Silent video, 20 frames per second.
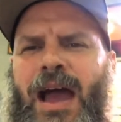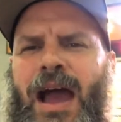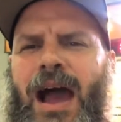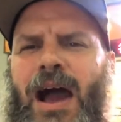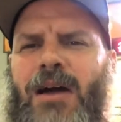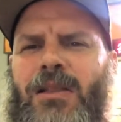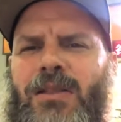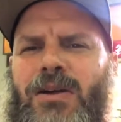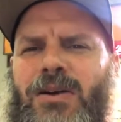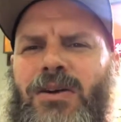
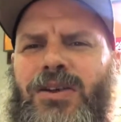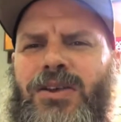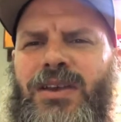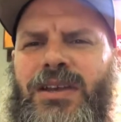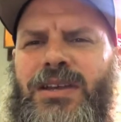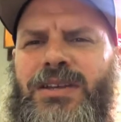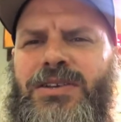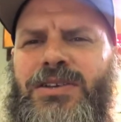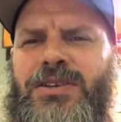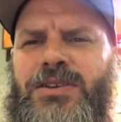how long you
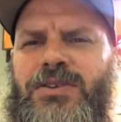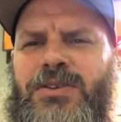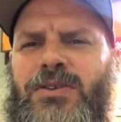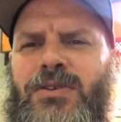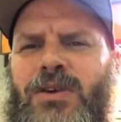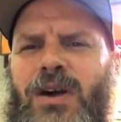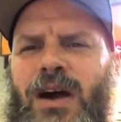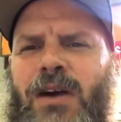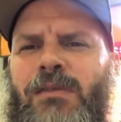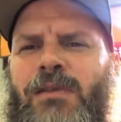need
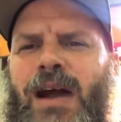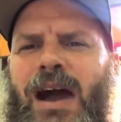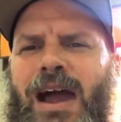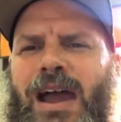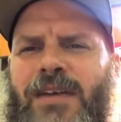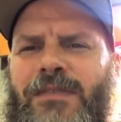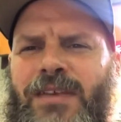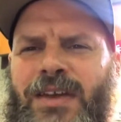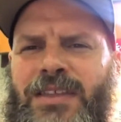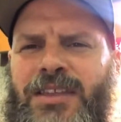to
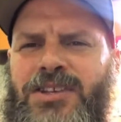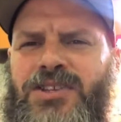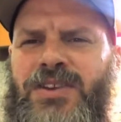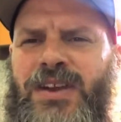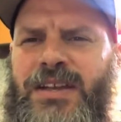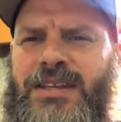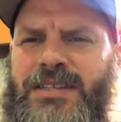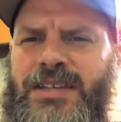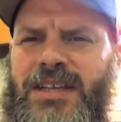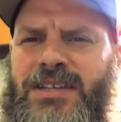arrive at the
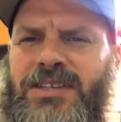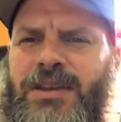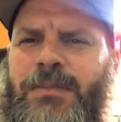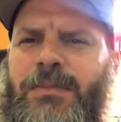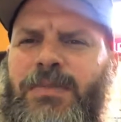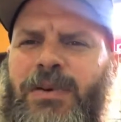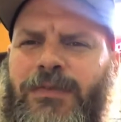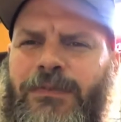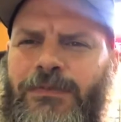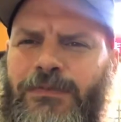train station
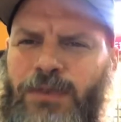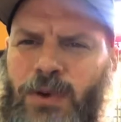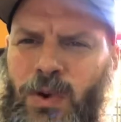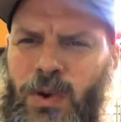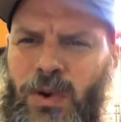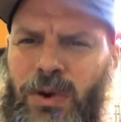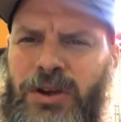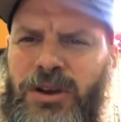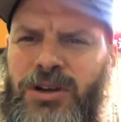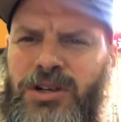
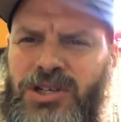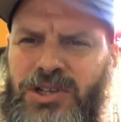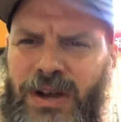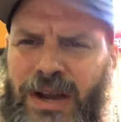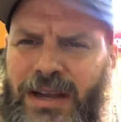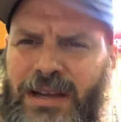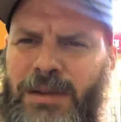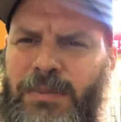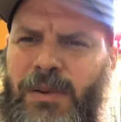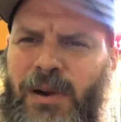before your
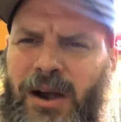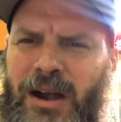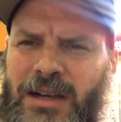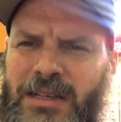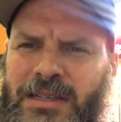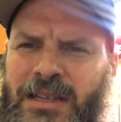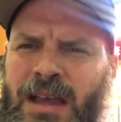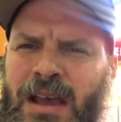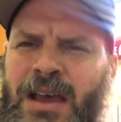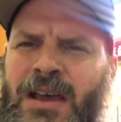train
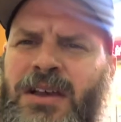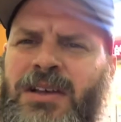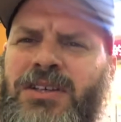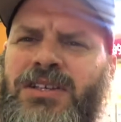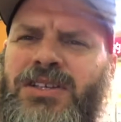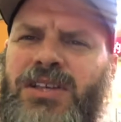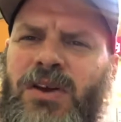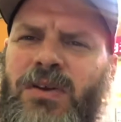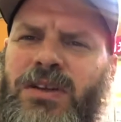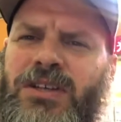departs.
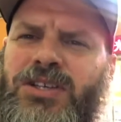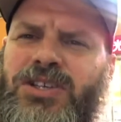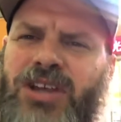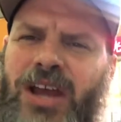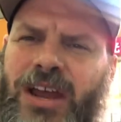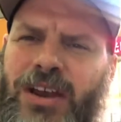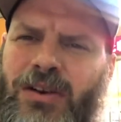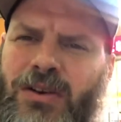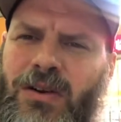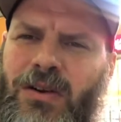So in
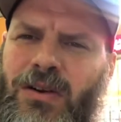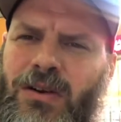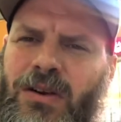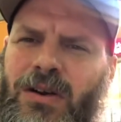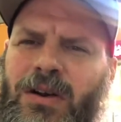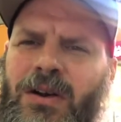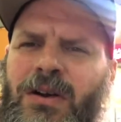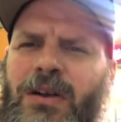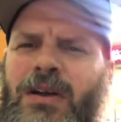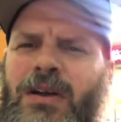general,